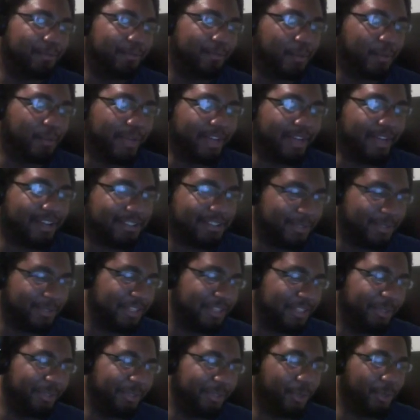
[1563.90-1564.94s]
We also
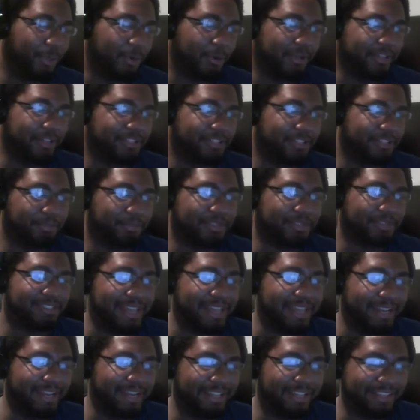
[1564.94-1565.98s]
see Loras
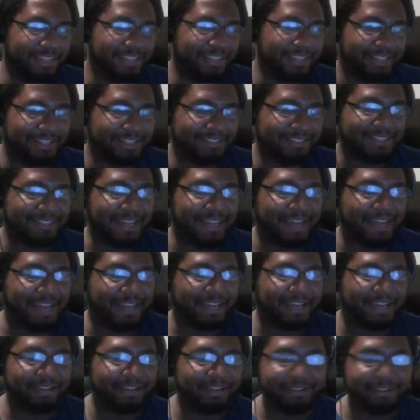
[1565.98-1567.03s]
pretending that he's
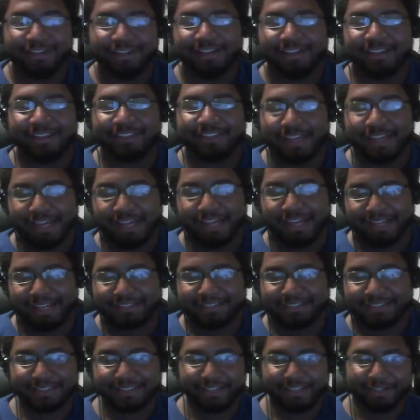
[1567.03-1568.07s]
sad
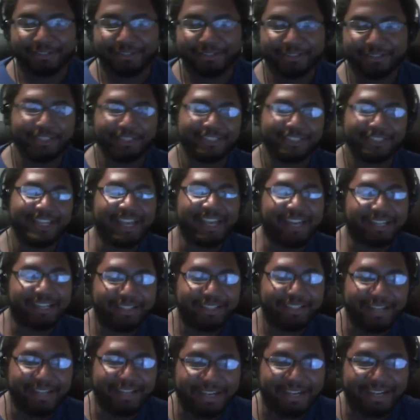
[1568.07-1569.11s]
that Cersei's
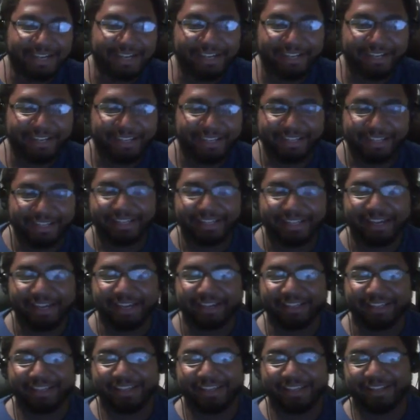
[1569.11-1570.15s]
dad died and
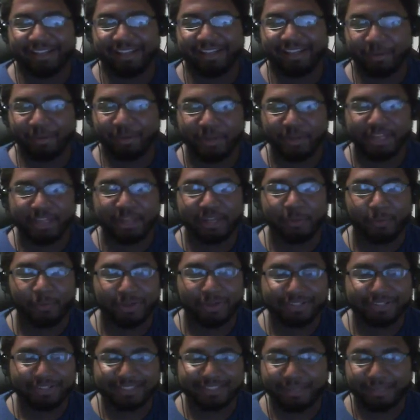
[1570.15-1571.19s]
that he in any way
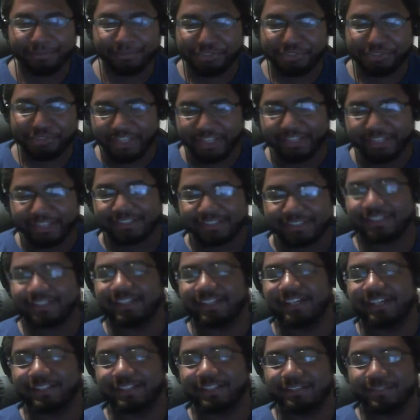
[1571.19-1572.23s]
wants them cheeks,
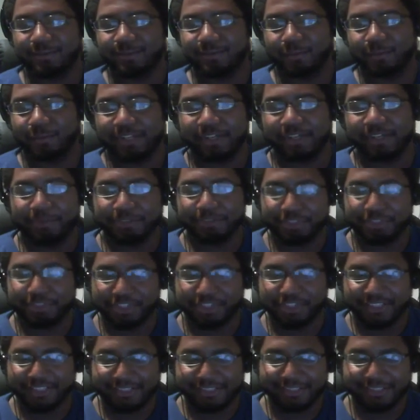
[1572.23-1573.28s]
because we know the
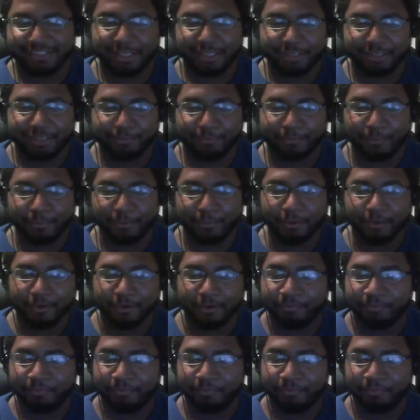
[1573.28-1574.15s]
cheeks he's looking for.